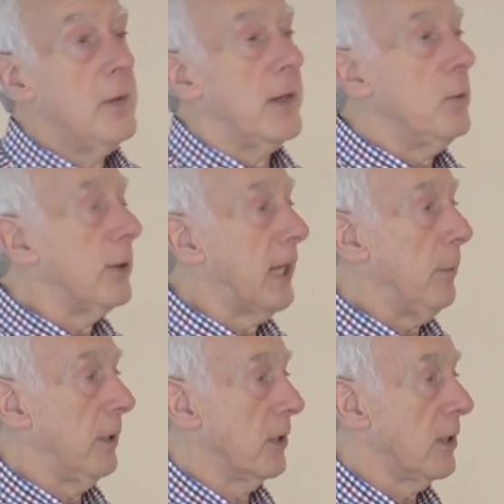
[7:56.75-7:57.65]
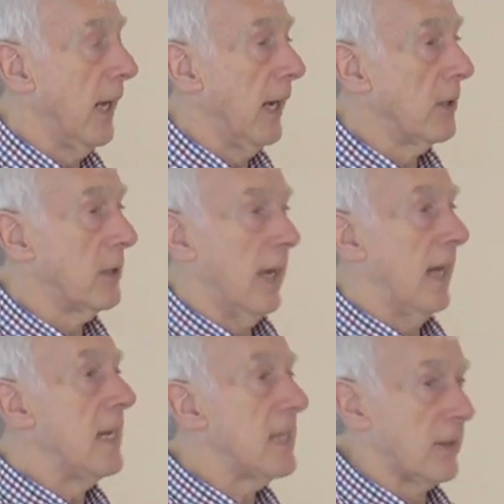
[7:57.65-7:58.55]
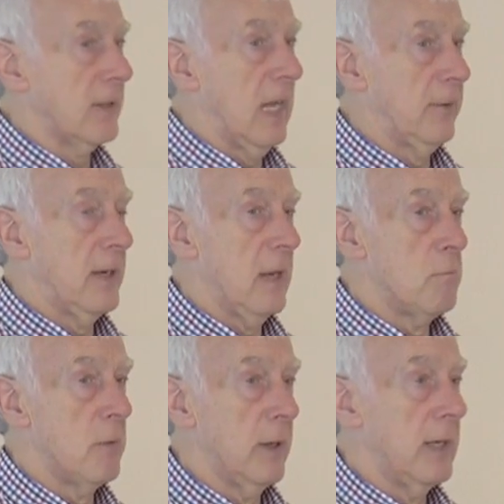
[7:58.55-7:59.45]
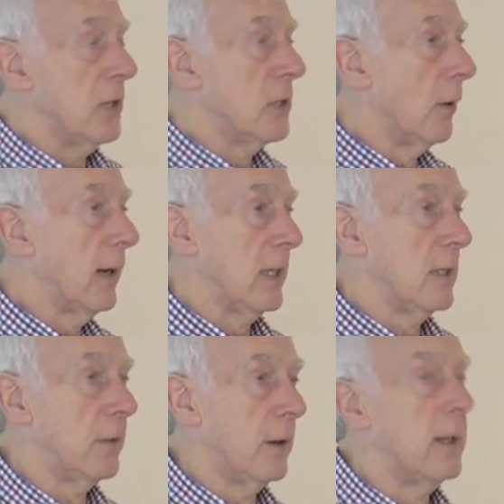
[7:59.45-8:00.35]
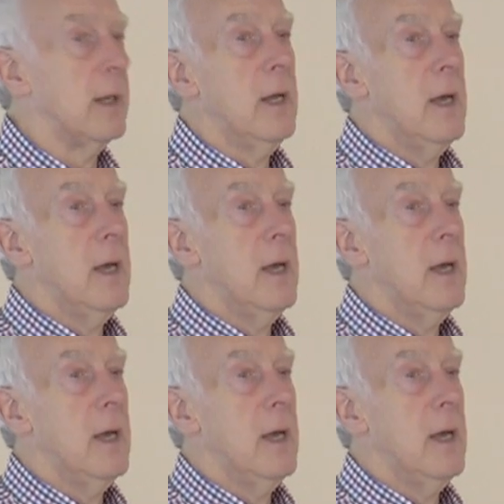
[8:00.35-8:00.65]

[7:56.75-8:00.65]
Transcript: then you keep it as text and it doesn't have a number and it's not classified.